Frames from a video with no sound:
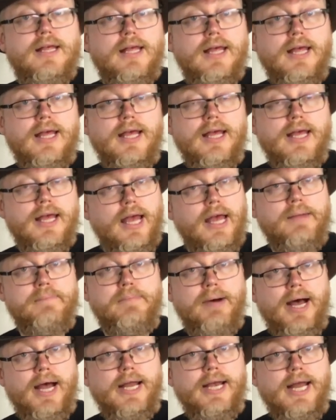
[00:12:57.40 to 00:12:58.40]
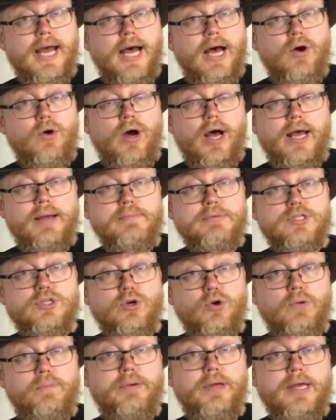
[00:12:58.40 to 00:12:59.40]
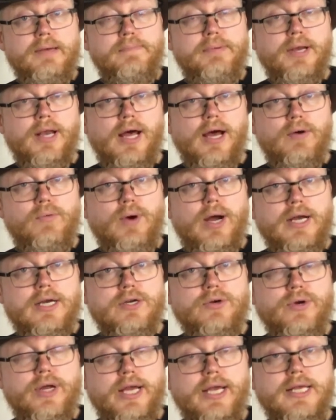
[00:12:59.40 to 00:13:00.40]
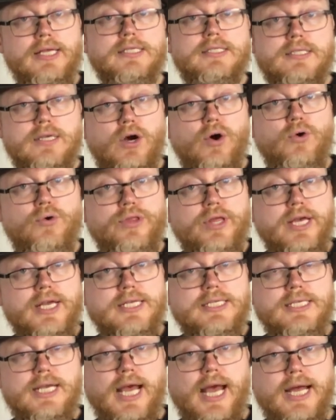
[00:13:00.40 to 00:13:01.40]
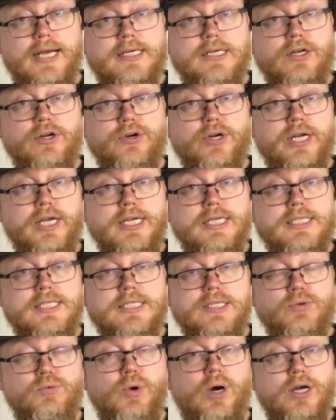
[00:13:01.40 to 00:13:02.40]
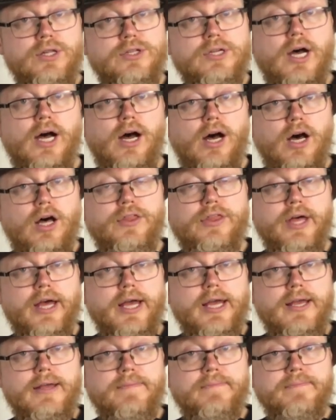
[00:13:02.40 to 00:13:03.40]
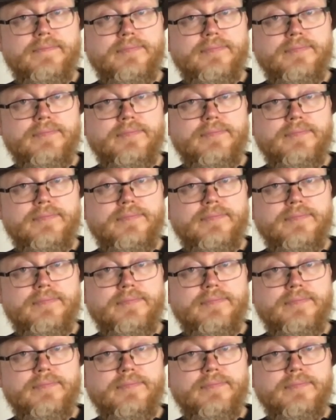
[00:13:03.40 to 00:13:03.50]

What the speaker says: And by now I'm sure people are wondering, so these categories, what are they?